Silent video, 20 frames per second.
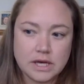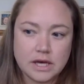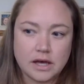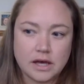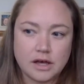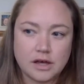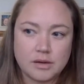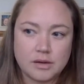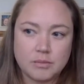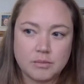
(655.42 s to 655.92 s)

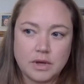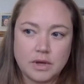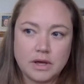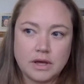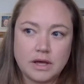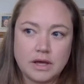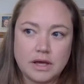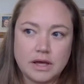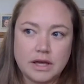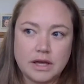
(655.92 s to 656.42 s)
um,
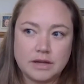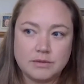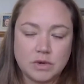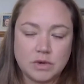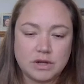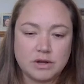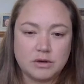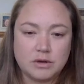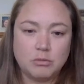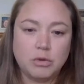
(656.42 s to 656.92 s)
in,
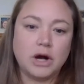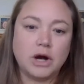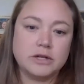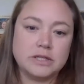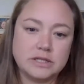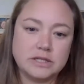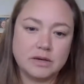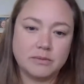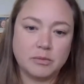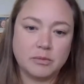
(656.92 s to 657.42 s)
in
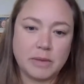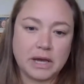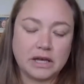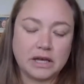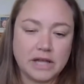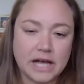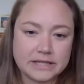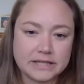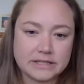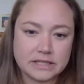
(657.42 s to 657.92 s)
parts, some of my
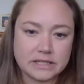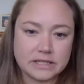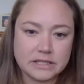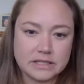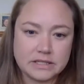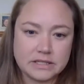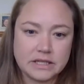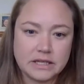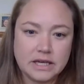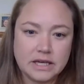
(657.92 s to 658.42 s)

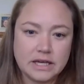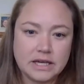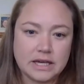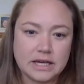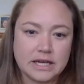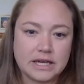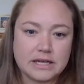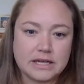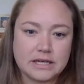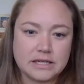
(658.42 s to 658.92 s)
classes,
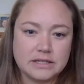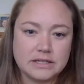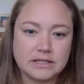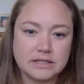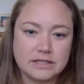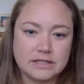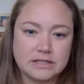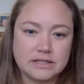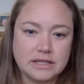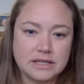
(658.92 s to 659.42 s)
and
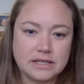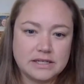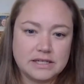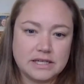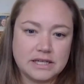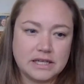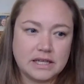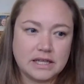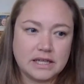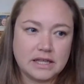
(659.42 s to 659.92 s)

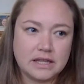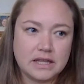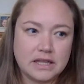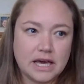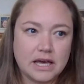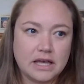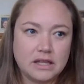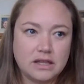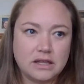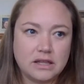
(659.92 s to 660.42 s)
seeing
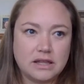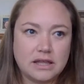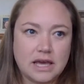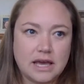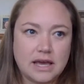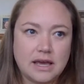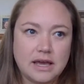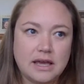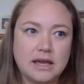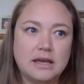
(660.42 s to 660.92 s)
that
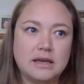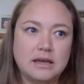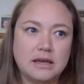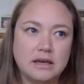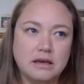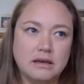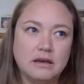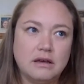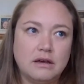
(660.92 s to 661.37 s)
they